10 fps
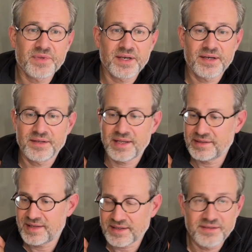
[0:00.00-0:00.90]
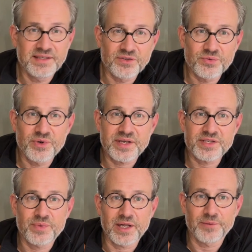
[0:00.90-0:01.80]
and that didn't work
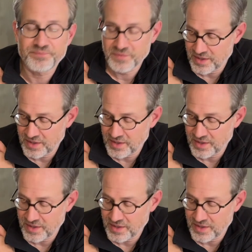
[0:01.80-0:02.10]
as well.